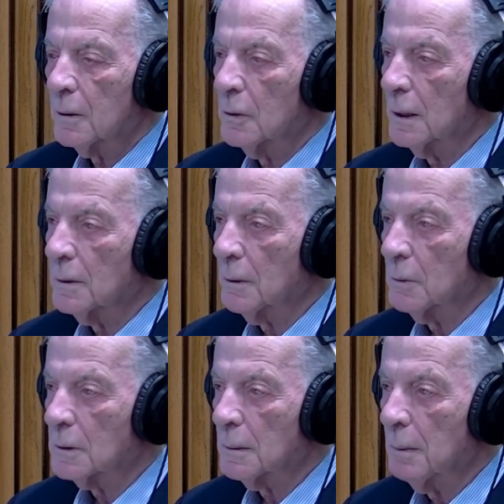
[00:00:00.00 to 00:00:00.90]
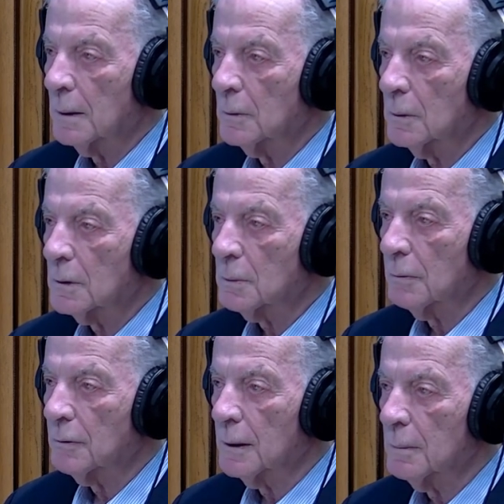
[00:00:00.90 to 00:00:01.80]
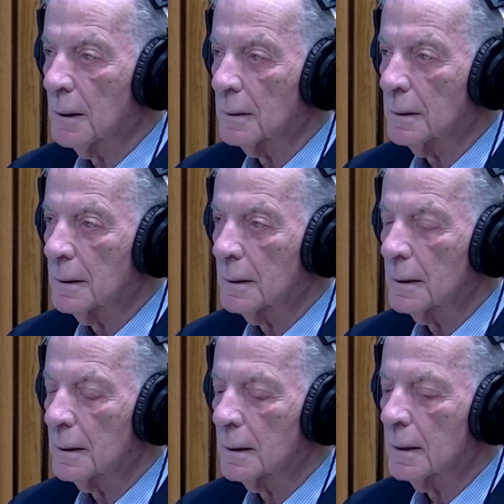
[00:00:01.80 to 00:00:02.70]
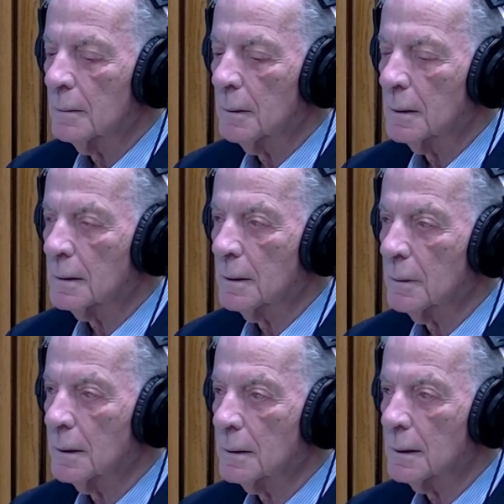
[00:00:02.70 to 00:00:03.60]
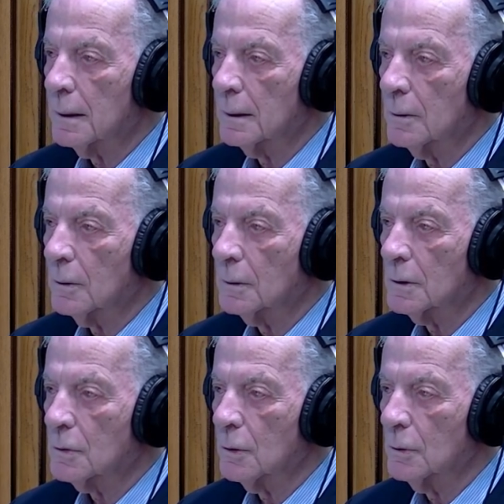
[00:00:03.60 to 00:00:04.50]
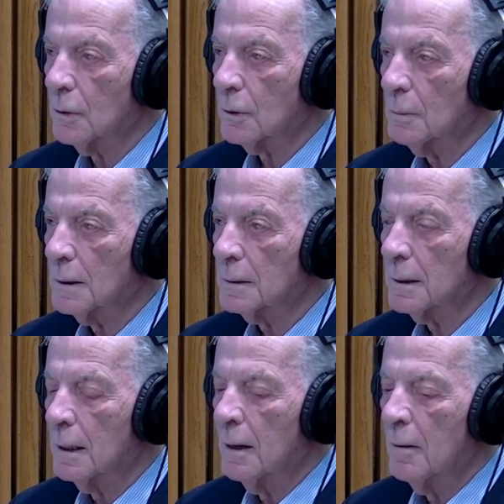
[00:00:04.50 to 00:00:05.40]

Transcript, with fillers: Quneitra was abandoned swiftly by the, uh, by the Syrians. They did not destroy documents.